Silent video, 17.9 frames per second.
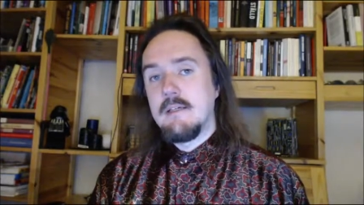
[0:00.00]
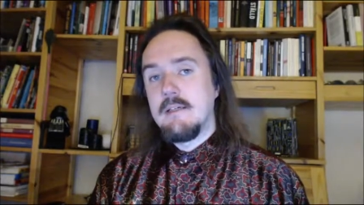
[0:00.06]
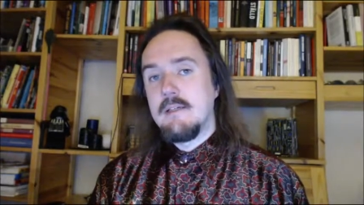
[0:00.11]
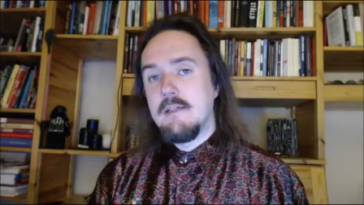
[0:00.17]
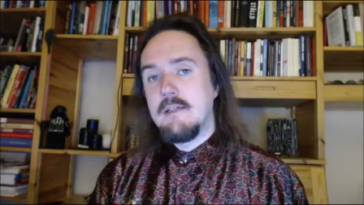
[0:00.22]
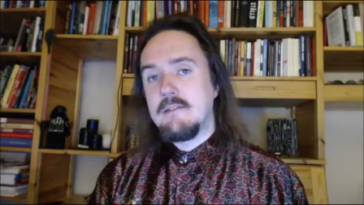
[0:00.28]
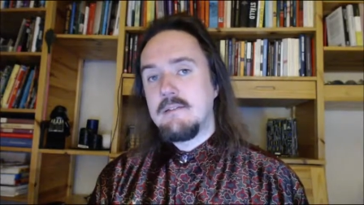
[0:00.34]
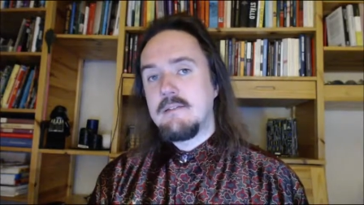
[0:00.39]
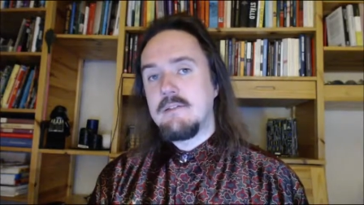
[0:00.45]

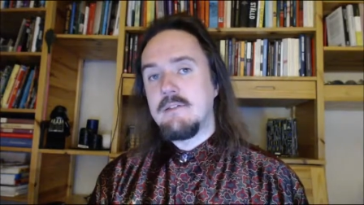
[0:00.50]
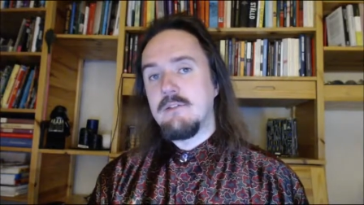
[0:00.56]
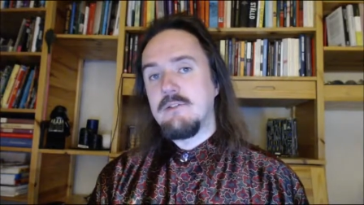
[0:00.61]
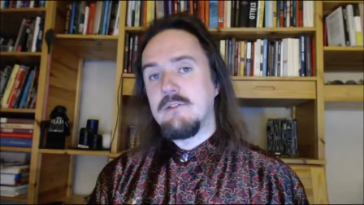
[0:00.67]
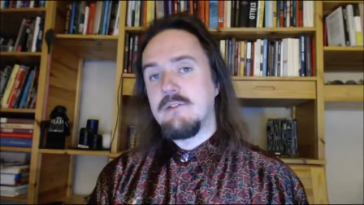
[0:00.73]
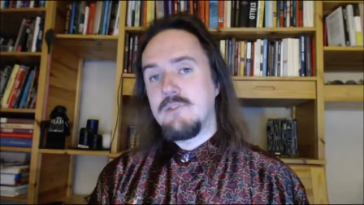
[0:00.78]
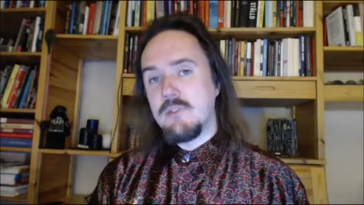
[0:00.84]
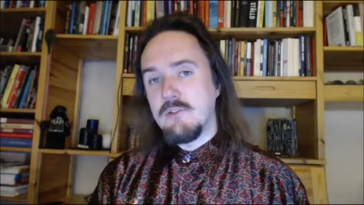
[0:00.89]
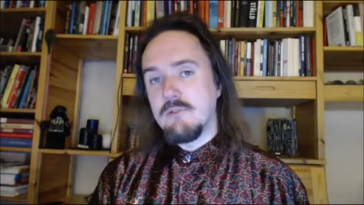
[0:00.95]
Let's
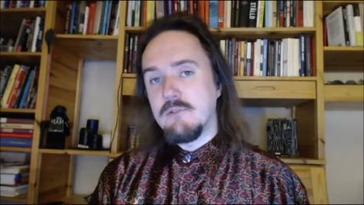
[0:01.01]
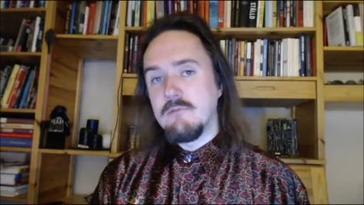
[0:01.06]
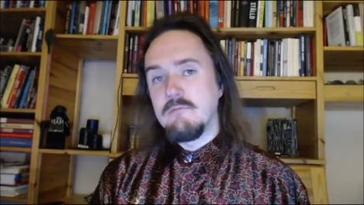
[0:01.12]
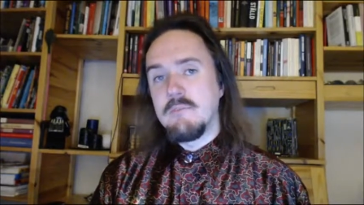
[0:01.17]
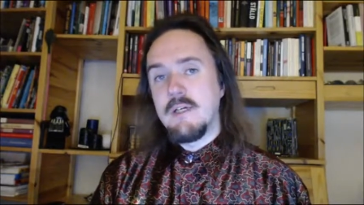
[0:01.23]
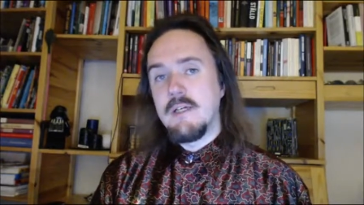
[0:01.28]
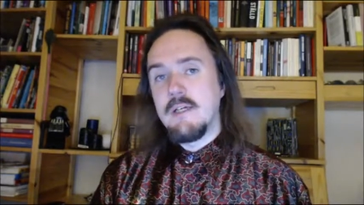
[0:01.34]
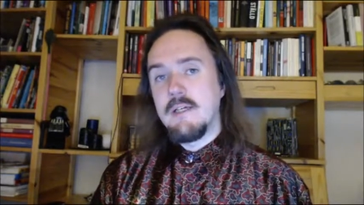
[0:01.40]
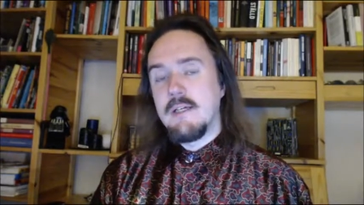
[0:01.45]

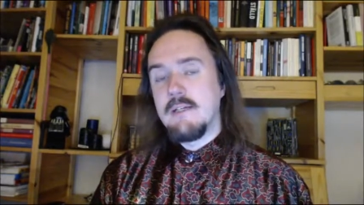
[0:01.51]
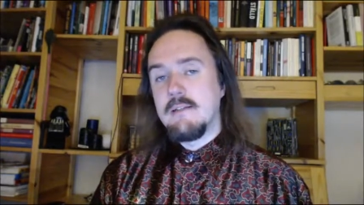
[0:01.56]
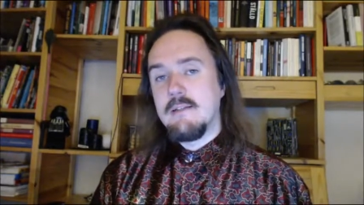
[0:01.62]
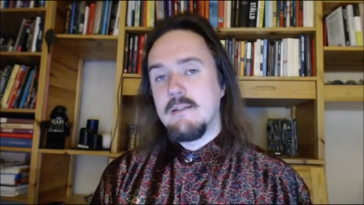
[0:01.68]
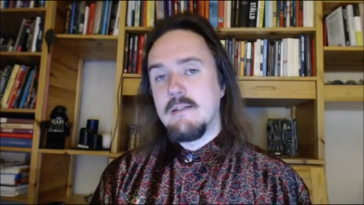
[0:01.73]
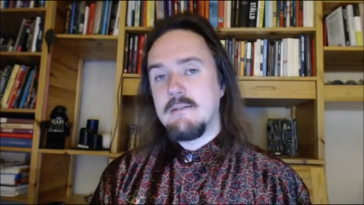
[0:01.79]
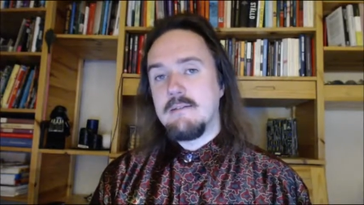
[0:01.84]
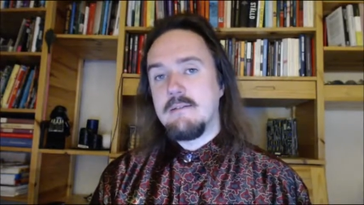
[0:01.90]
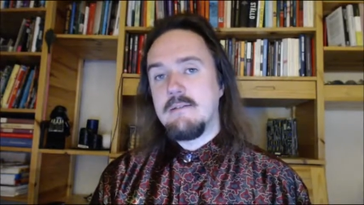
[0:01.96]
assume
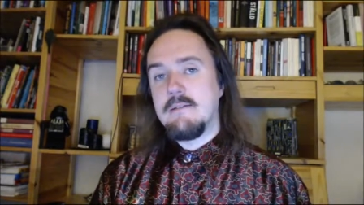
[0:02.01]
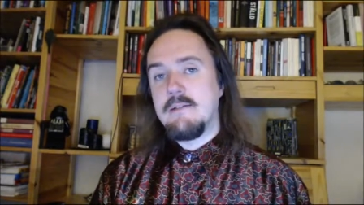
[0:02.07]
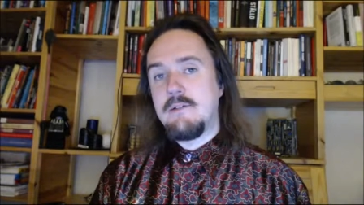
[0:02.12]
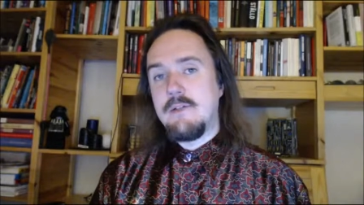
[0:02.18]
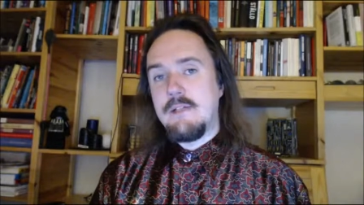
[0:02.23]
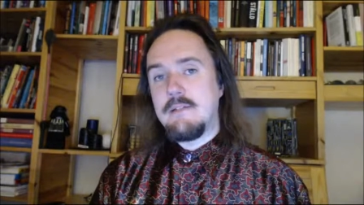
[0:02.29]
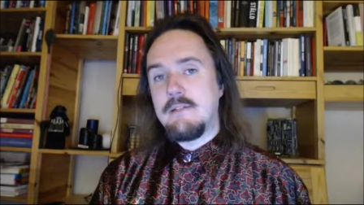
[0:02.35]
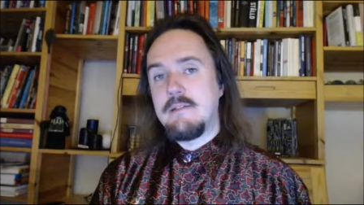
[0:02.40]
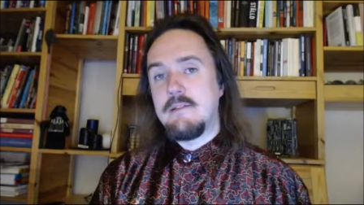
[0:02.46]
that
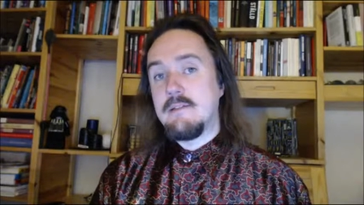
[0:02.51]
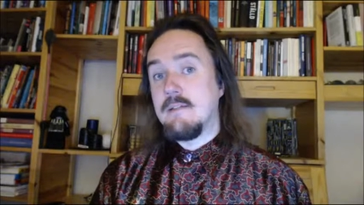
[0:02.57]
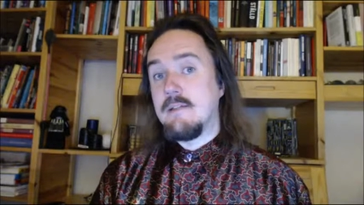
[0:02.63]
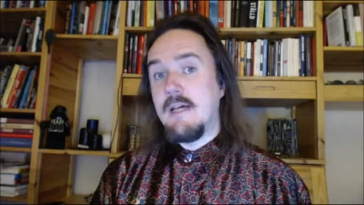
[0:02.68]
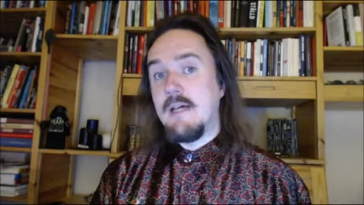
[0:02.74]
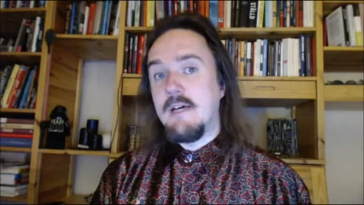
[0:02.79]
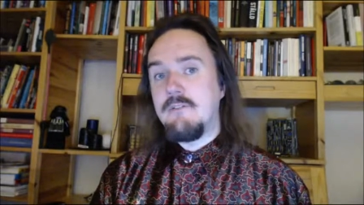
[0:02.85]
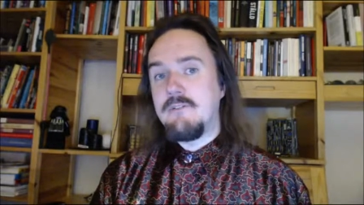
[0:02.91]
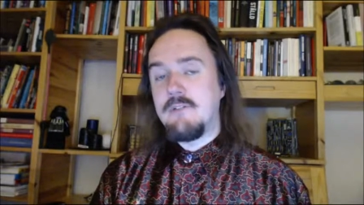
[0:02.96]
there is
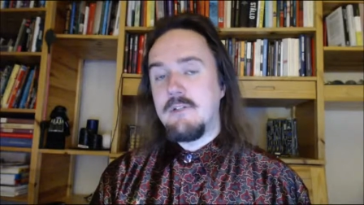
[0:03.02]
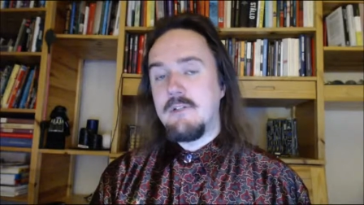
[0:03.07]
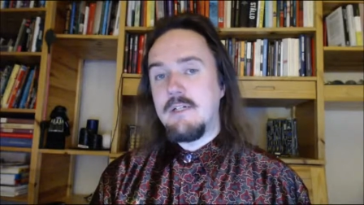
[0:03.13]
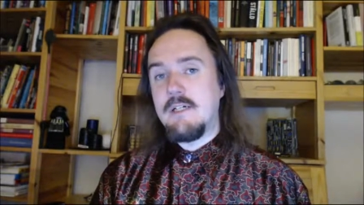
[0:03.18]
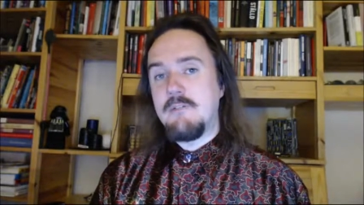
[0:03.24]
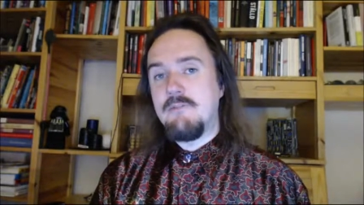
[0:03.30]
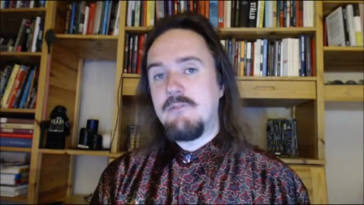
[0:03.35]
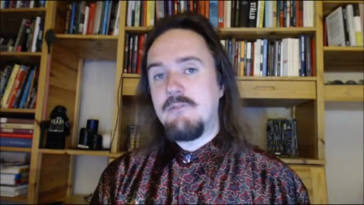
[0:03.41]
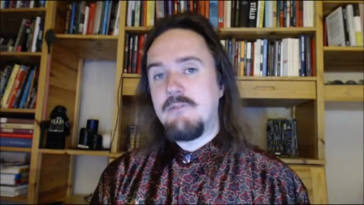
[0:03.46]
an
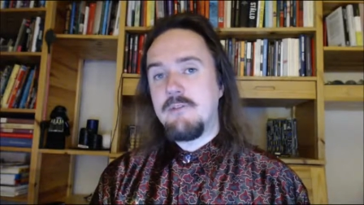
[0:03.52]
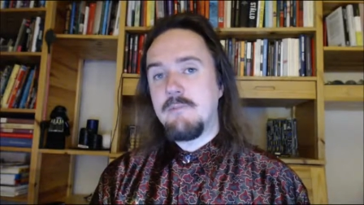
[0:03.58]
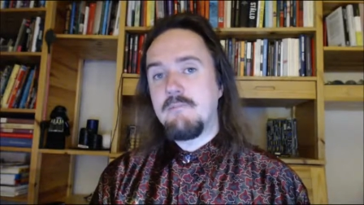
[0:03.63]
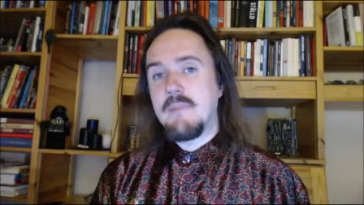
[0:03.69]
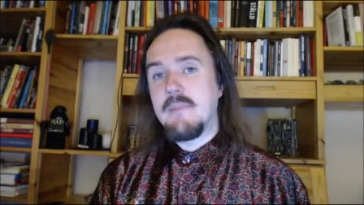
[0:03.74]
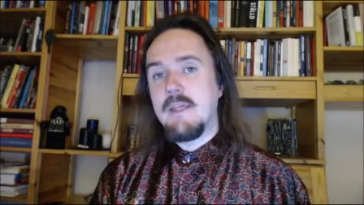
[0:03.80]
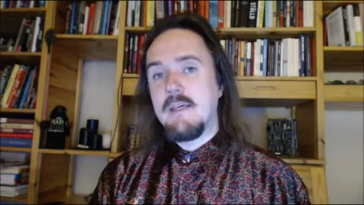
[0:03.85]
afterlife